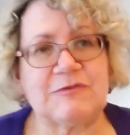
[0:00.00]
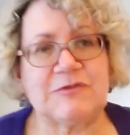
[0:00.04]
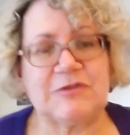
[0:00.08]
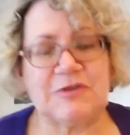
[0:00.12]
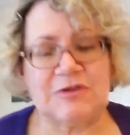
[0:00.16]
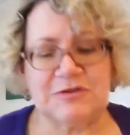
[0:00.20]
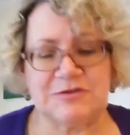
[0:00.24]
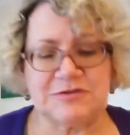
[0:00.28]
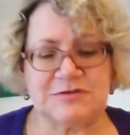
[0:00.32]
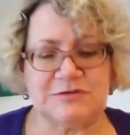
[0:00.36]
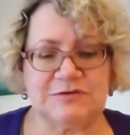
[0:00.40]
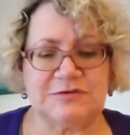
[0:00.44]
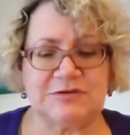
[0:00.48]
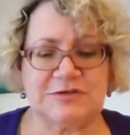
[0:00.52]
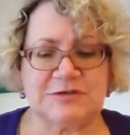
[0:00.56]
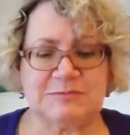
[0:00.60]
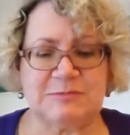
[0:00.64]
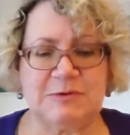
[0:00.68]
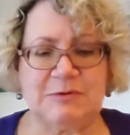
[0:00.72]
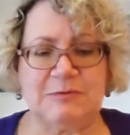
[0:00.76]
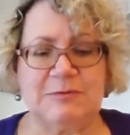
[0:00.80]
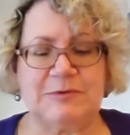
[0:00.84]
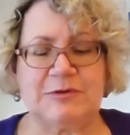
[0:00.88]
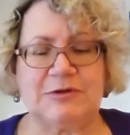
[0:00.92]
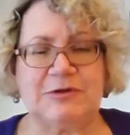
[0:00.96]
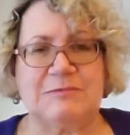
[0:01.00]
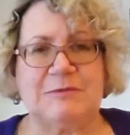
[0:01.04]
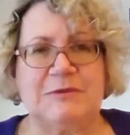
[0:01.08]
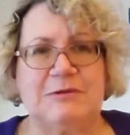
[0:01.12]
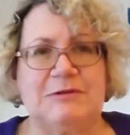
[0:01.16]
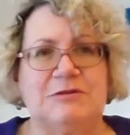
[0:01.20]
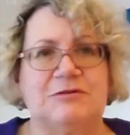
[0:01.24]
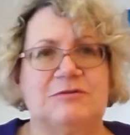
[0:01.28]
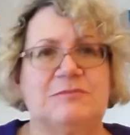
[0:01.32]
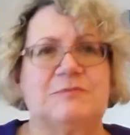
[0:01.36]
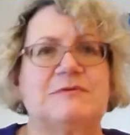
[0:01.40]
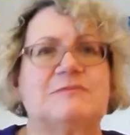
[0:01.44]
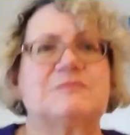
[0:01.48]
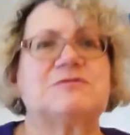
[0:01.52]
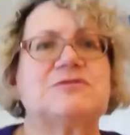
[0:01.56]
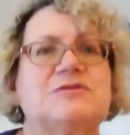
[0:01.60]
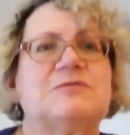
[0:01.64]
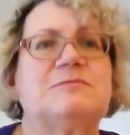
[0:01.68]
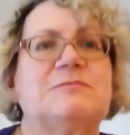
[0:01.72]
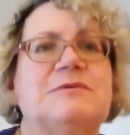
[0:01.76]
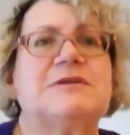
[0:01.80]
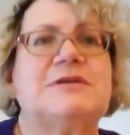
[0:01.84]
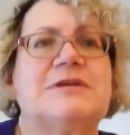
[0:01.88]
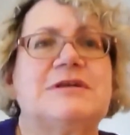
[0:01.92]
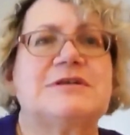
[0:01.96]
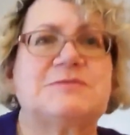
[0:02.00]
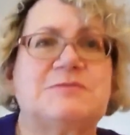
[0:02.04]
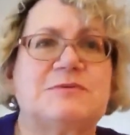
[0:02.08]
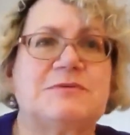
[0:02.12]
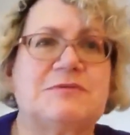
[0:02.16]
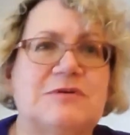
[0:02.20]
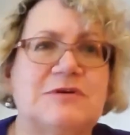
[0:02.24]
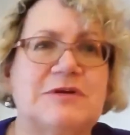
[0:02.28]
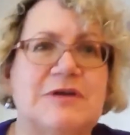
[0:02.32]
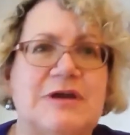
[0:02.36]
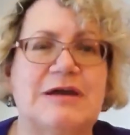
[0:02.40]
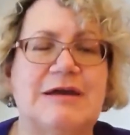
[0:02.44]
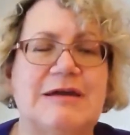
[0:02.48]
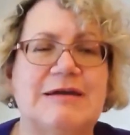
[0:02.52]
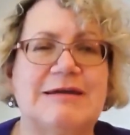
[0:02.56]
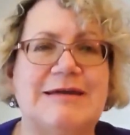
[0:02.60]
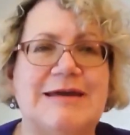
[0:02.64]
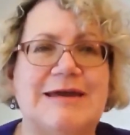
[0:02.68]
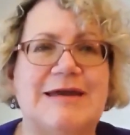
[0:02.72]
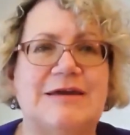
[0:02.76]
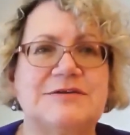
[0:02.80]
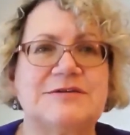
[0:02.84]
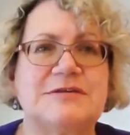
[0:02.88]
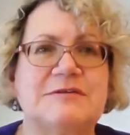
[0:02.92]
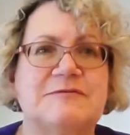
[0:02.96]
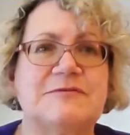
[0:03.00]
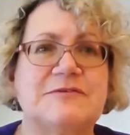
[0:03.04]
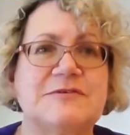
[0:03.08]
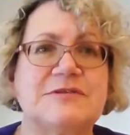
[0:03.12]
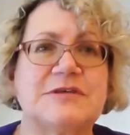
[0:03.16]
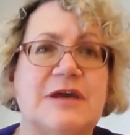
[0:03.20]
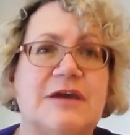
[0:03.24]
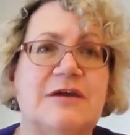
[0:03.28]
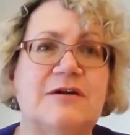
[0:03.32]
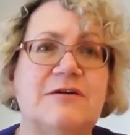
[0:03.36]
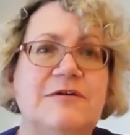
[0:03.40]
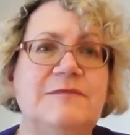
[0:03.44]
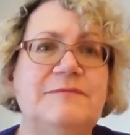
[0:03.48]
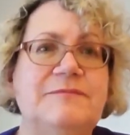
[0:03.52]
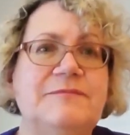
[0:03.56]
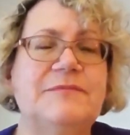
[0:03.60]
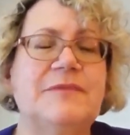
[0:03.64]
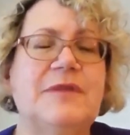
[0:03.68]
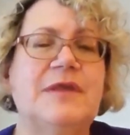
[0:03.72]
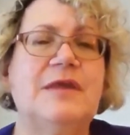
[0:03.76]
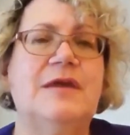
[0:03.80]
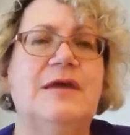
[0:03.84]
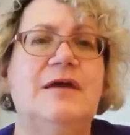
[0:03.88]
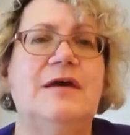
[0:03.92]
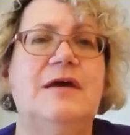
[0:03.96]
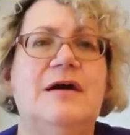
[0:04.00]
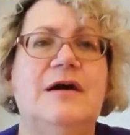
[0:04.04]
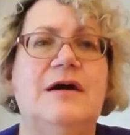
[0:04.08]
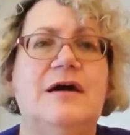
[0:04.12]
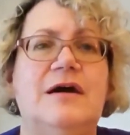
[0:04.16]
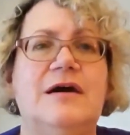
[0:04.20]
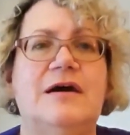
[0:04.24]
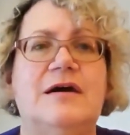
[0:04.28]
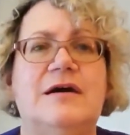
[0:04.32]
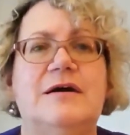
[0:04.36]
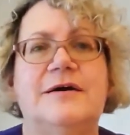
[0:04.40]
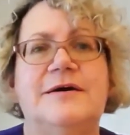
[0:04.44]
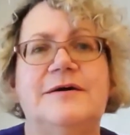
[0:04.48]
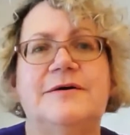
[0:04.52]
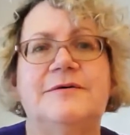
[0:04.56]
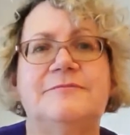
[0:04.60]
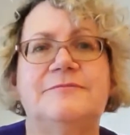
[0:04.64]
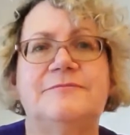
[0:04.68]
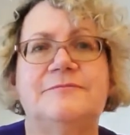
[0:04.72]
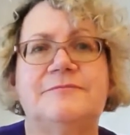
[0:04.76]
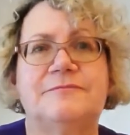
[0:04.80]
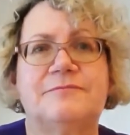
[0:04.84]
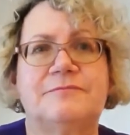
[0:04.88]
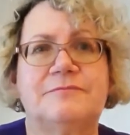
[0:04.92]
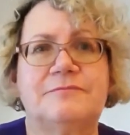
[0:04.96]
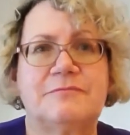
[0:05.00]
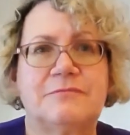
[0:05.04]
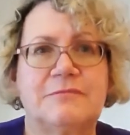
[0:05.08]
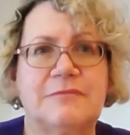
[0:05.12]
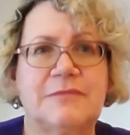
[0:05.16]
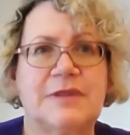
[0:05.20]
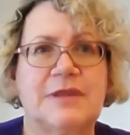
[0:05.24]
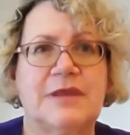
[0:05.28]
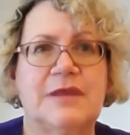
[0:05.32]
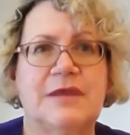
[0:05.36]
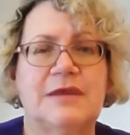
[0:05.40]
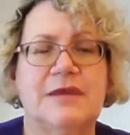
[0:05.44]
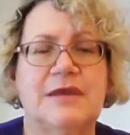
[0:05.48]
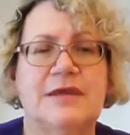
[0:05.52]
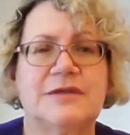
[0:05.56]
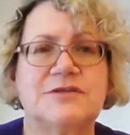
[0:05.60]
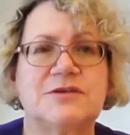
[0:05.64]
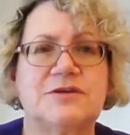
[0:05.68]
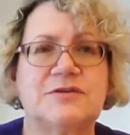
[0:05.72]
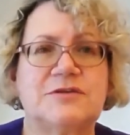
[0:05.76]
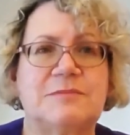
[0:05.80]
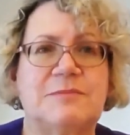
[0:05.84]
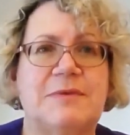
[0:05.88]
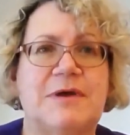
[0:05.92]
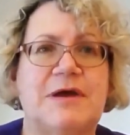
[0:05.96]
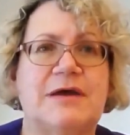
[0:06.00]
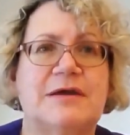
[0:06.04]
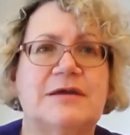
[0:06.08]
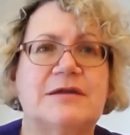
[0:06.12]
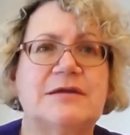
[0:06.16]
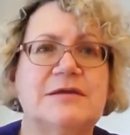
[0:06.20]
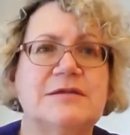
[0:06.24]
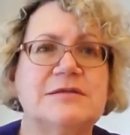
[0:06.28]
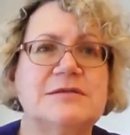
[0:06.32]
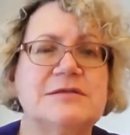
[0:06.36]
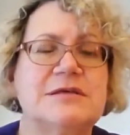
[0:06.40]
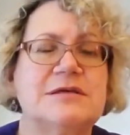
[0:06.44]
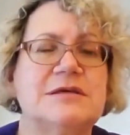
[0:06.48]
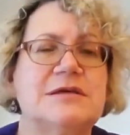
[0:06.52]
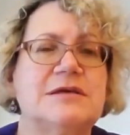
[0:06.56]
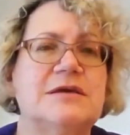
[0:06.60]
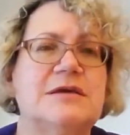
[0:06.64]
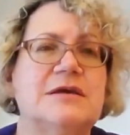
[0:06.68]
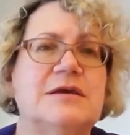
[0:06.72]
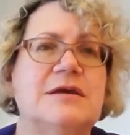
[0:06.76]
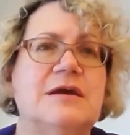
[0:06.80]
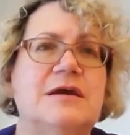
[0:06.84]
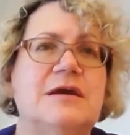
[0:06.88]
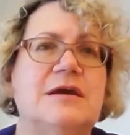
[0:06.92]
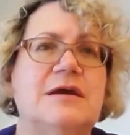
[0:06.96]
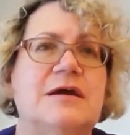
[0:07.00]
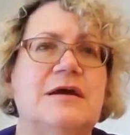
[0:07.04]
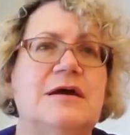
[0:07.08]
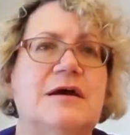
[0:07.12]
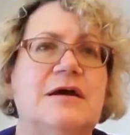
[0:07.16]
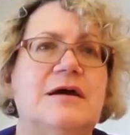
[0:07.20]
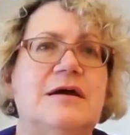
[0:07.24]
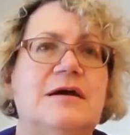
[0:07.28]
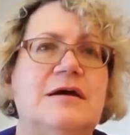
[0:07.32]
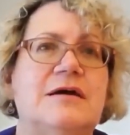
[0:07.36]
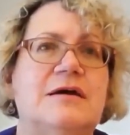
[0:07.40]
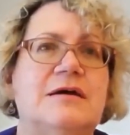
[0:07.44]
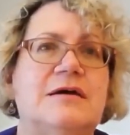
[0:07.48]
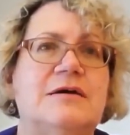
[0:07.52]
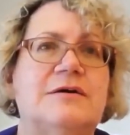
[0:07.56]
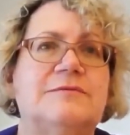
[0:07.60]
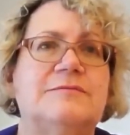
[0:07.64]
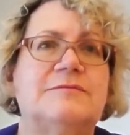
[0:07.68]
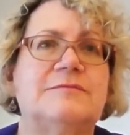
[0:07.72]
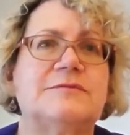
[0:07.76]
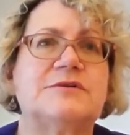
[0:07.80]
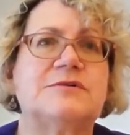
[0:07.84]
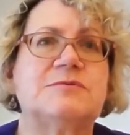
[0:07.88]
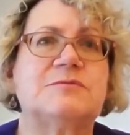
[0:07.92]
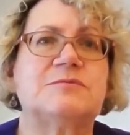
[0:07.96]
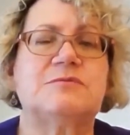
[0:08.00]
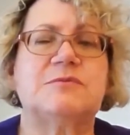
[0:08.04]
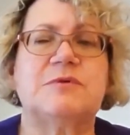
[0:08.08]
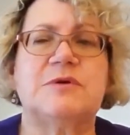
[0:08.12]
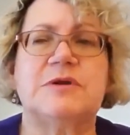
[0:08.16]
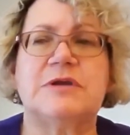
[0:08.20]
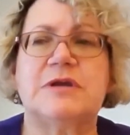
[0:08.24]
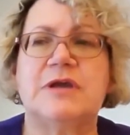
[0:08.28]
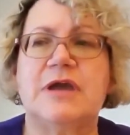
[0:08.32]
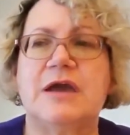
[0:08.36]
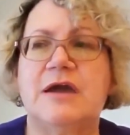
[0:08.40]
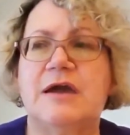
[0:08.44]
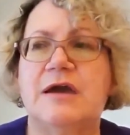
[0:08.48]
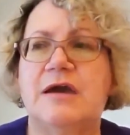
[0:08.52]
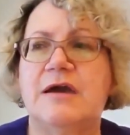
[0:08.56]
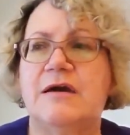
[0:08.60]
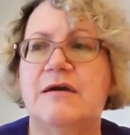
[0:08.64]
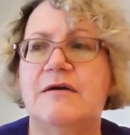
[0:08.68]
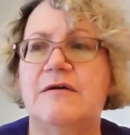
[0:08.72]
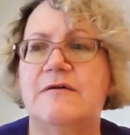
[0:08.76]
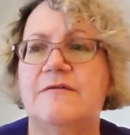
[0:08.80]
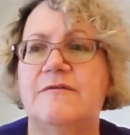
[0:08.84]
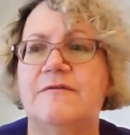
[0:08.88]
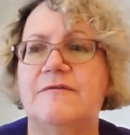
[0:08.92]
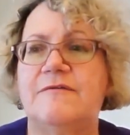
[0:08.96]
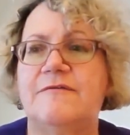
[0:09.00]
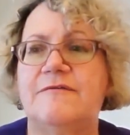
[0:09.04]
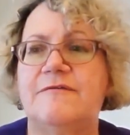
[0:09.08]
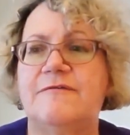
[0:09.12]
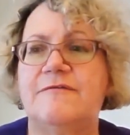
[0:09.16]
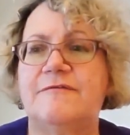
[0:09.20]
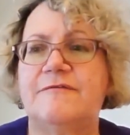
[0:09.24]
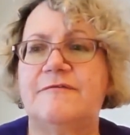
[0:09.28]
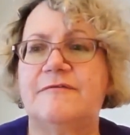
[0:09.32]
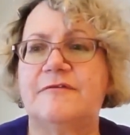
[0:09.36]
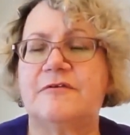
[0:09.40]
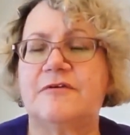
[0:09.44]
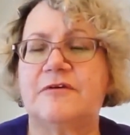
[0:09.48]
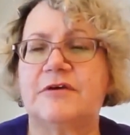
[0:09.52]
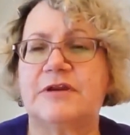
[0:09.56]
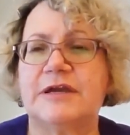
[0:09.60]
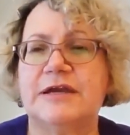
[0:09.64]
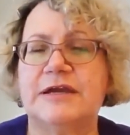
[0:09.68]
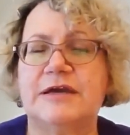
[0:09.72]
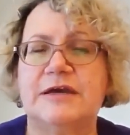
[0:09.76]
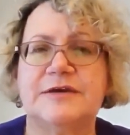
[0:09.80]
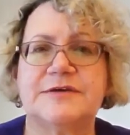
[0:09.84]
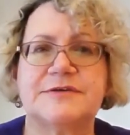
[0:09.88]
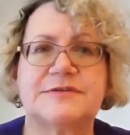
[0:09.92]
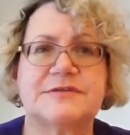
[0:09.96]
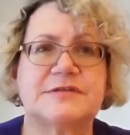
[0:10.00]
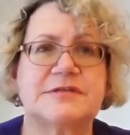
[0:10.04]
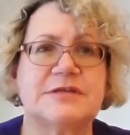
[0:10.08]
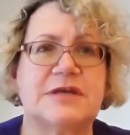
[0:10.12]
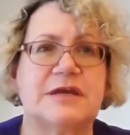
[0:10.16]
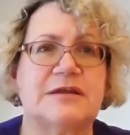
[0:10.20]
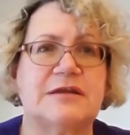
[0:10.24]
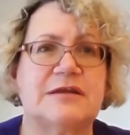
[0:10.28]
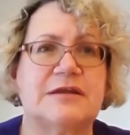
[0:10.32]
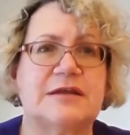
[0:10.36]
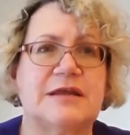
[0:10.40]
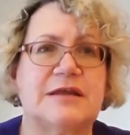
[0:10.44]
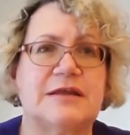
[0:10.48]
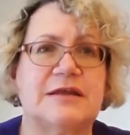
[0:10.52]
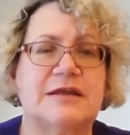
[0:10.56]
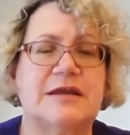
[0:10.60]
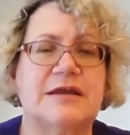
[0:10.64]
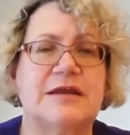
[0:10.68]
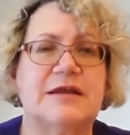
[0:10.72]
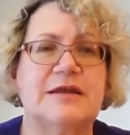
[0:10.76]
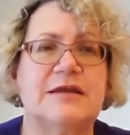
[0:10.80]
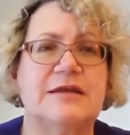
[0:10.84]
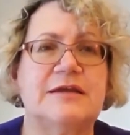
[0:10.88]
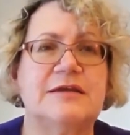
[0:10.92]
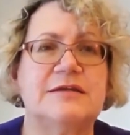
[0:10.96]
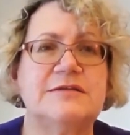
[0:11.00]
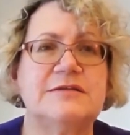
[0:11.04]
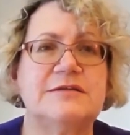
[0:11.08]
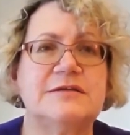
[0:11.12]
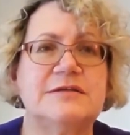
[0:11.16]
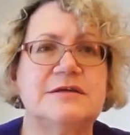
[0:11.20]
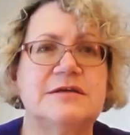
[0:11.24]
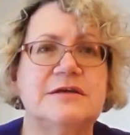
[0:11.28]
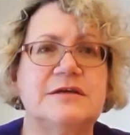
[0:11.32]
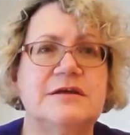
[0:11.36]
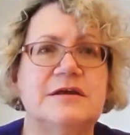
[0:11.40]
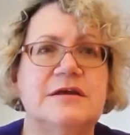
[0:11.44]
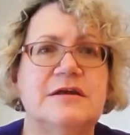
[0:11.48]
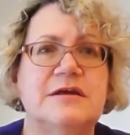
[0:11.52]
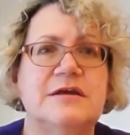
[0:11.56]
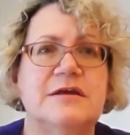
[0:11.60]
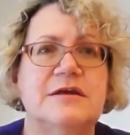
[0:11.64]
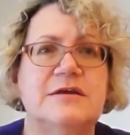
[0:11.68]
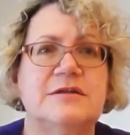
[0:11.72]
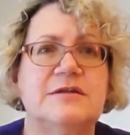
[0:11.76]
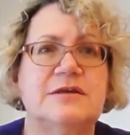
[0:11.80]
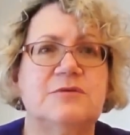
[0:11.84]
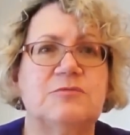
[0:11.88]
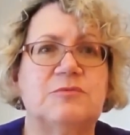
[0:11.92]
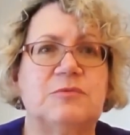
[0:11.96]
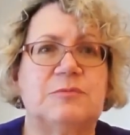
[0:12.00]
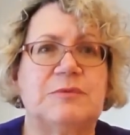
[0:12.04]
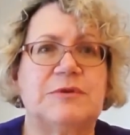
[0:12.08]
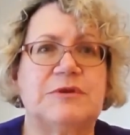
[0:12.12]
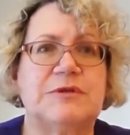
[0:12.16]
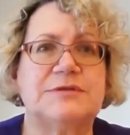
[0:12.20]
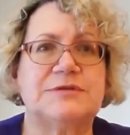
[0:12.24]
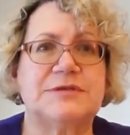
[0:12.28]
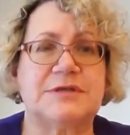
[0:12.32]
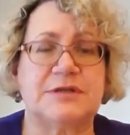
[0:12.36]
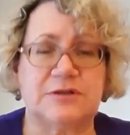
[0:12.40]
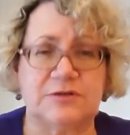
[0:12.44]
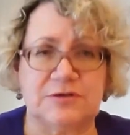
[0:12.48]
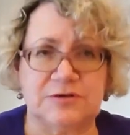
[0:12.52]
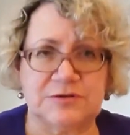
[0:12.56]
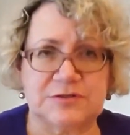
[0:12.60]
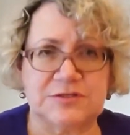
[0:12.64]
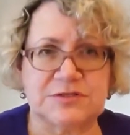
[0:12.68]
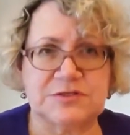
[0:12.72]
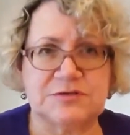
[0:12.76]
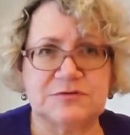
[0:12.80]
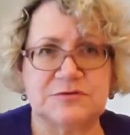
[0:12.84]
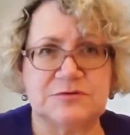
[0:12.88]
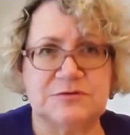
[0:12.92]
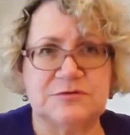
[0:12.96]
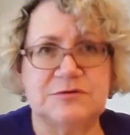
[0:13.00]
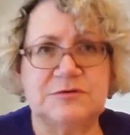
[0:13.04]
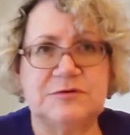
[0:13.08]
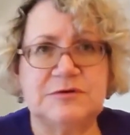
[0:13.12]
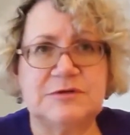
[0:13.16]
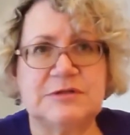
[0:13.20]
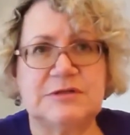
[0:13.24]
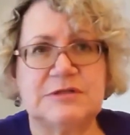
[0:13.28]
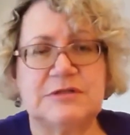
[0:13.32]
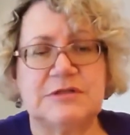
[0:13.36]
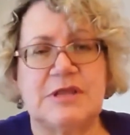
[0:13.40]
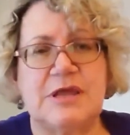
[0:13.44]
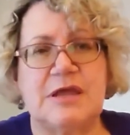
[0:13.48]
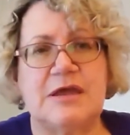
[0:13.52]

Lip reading: those of you, it's probably going to be a little bit of a shock, but yes, we've got a house up for sale. It's on the market, and we have got a house down in Adelaide that we'll be settling on soon,